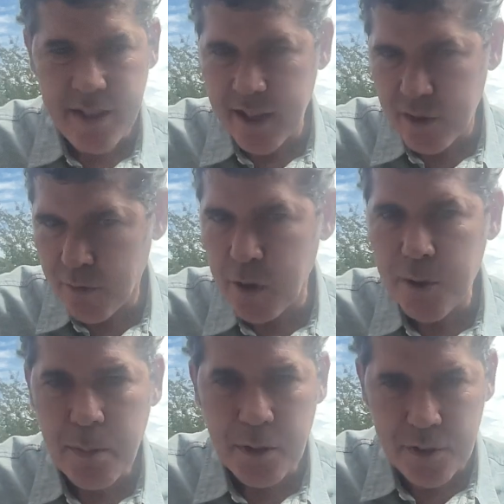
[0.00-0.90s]
say it's
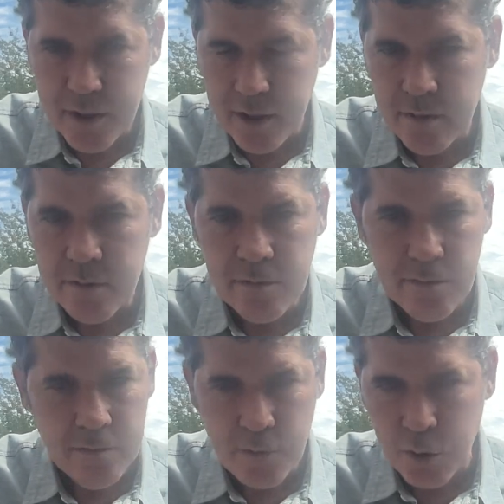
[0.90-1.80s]
first person
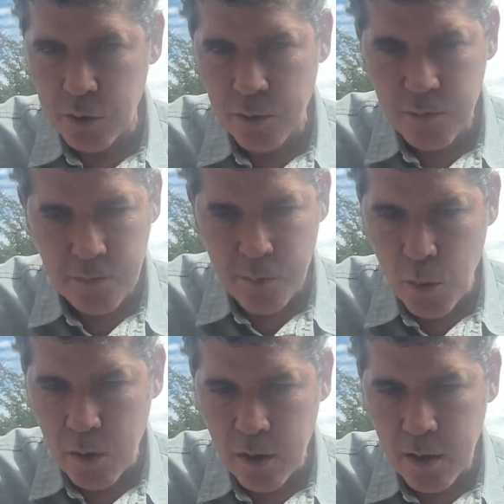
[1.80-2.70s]

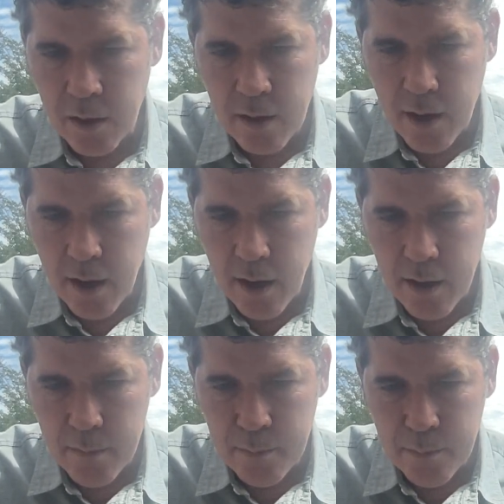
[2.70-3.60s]
for
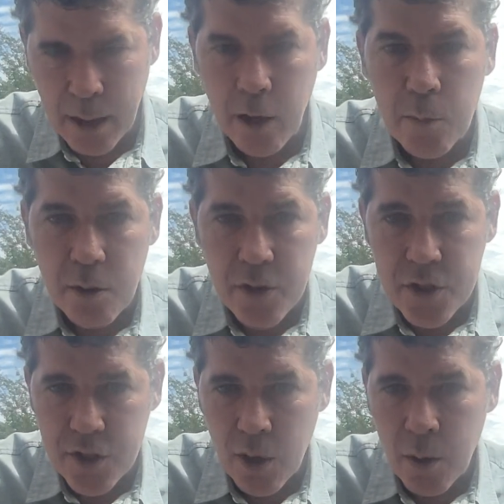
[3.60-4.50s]
Parable of the
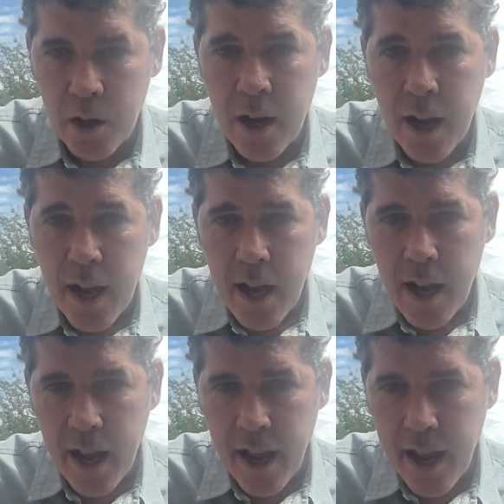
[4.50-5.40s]
Sower,
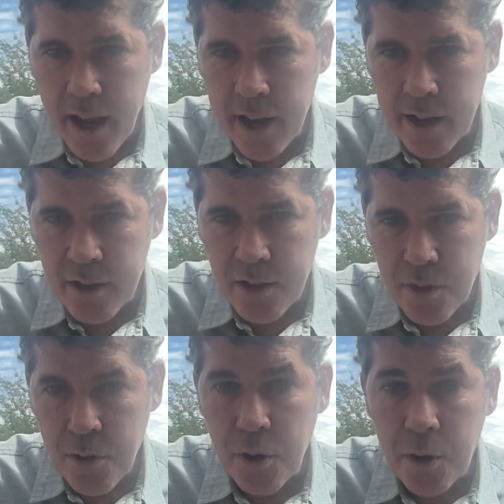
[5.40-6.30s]
and
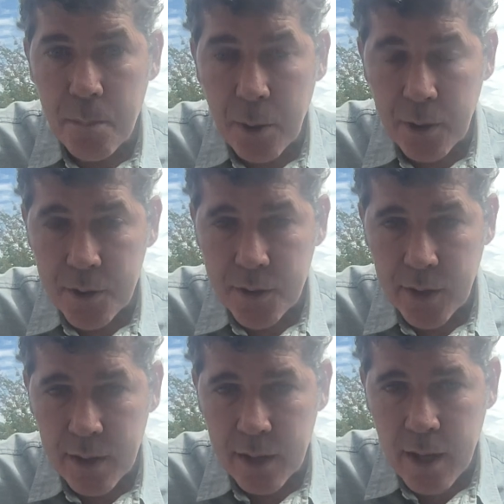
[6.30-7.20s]
third
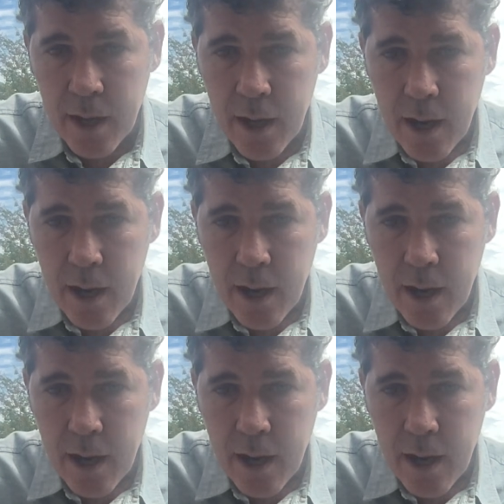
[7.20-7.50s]
person